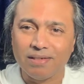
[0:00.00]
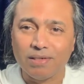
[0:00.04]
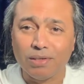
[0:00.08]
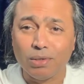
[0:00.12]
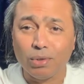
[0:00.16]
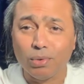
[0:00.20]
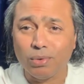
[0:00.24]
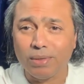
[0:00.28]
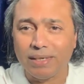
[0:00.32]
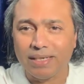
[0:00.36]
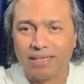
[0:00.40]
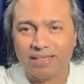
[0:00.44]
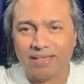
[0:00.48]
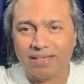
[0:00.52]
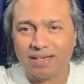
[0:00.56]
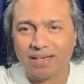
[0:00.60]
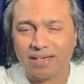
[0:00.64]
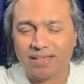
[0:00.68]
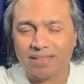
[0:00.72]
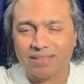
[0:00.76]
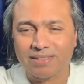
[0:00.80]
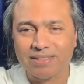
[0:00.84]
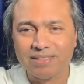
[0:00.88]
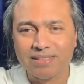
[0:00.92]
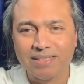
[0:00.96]
doing
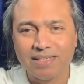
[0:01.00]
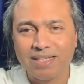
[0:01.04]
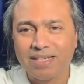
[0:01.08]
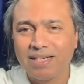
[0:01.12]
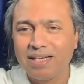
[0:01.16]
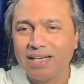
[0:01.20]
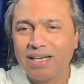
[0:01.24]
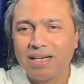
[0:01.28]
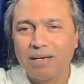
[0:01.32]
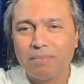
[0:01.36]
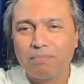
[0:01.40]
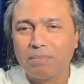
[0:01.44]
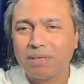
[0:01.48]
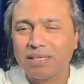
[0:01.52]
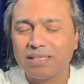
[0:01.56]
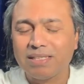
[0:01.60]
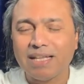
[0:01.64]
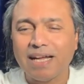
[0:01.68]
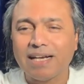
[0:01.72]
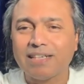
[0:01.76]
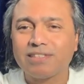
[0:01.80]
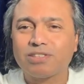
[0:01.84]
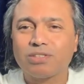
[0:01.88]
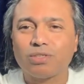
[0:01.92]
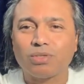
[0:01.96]
drugs. But
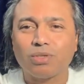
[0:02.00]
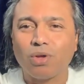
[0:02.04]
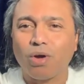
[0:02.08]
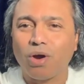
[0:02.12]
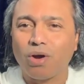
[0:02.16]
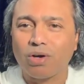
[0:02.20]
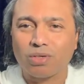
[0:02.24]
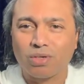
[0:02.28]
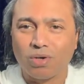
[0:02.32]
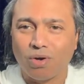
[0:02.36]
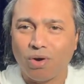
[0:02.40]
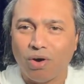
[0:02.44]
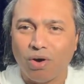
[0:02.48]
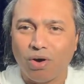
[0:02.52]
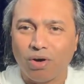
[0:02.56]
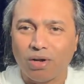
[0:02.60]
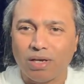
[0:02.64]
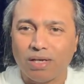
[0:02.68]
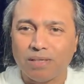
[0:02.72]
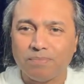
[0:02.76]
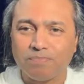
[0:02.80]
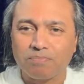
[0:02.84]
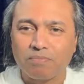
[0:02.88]
that's not all.